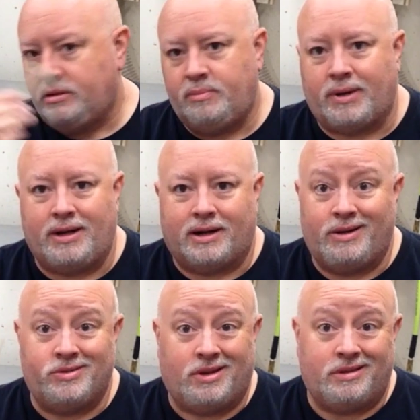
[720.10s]
you probably not
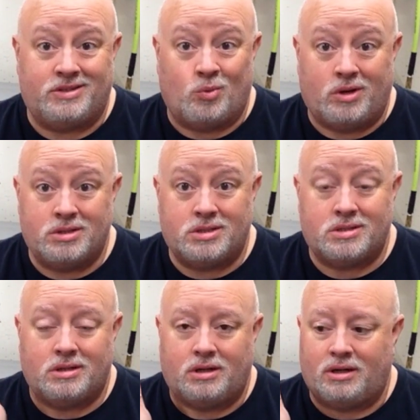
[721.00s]
going to use all these at
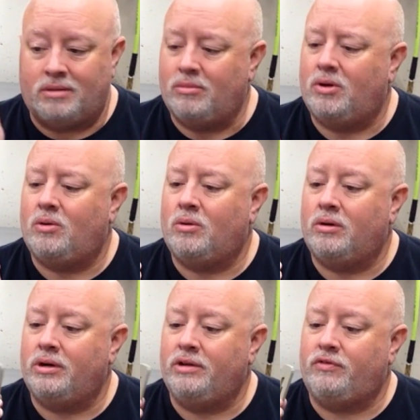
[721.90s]
once,
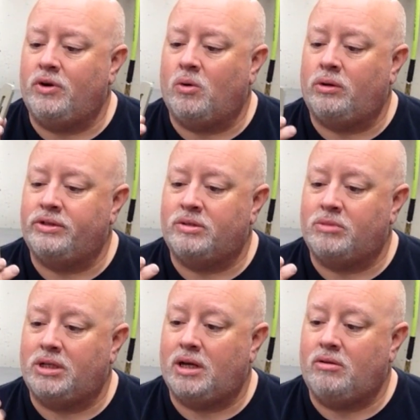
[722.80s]
or if you're holding
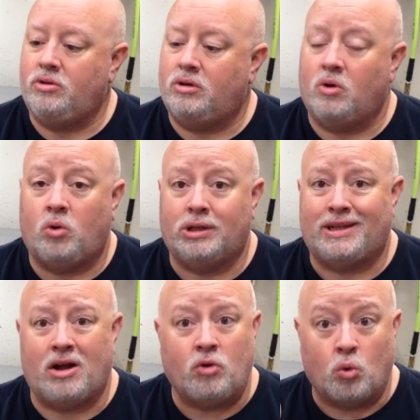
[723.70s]
something down, you can hold it
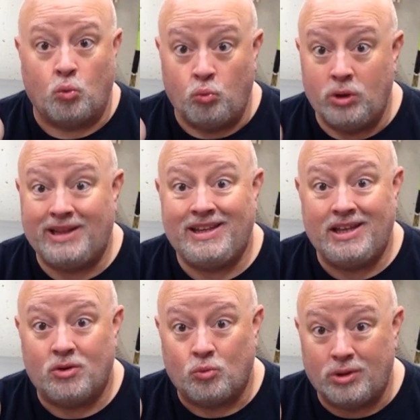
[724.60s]
down
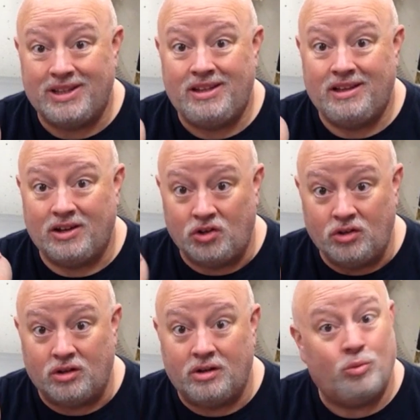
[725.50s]
really, really
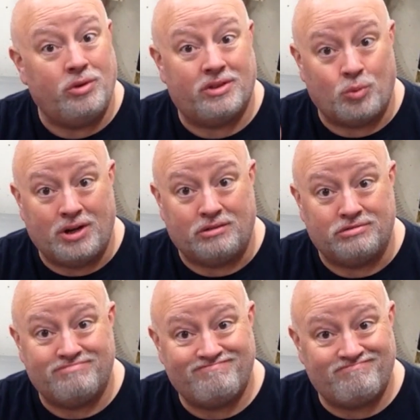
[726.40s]
good with 12.
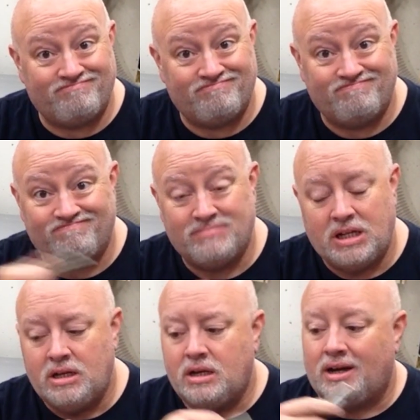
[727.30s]

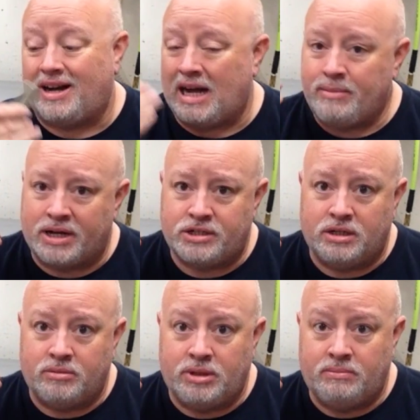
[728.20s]
I'm actually
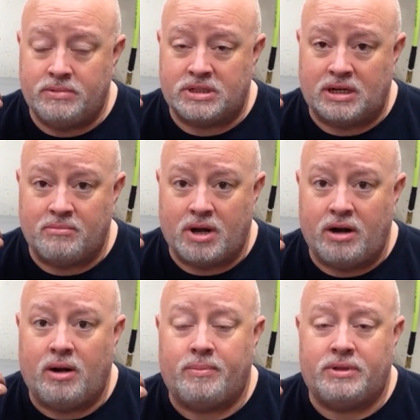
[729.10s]
going to be setting
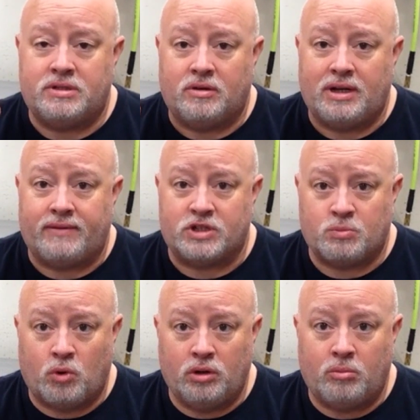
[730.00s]
mine up. It's going to have a
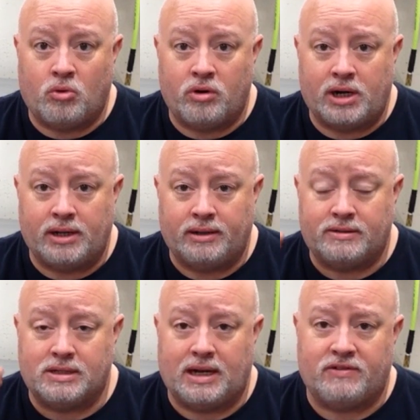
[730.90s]
spoiler board on it. It's
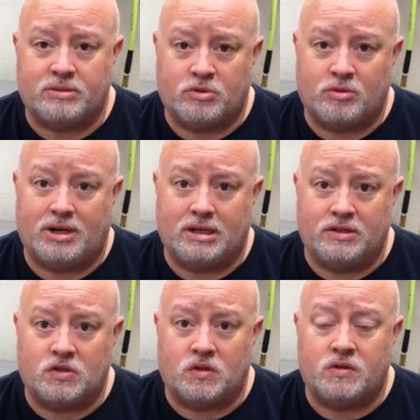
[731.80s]
going to have some threaded
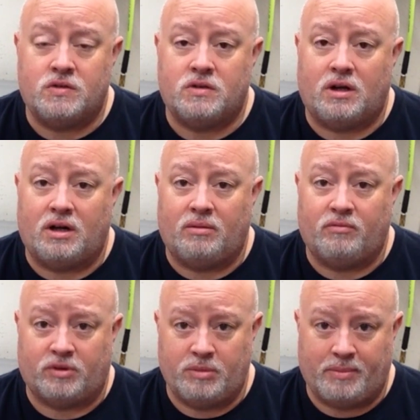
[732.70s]
inserts
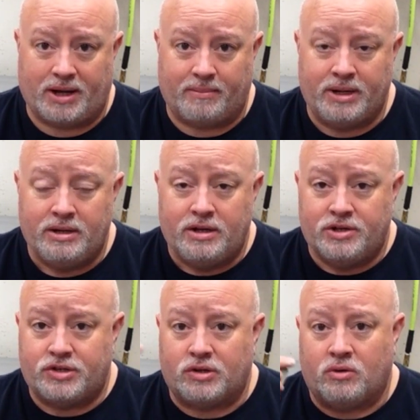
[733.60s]
from the bottom.
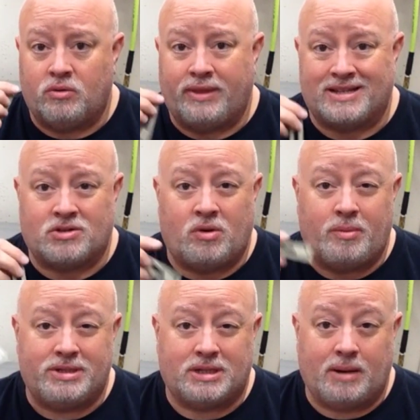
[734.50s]
So that's how I'm going
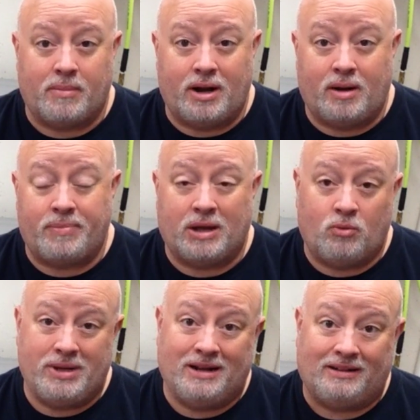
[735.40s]
to be setting mine up. That will
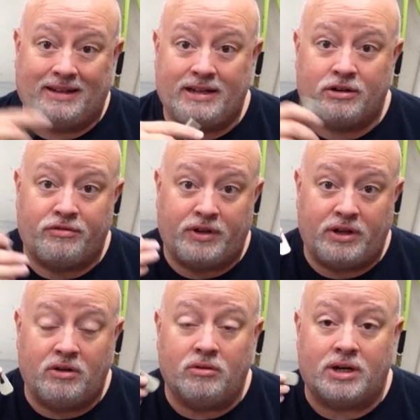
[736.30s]
be in a later
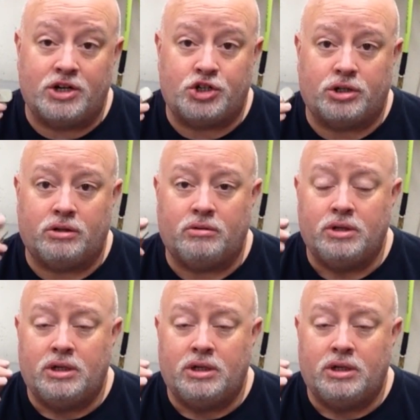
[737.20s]
video that I show,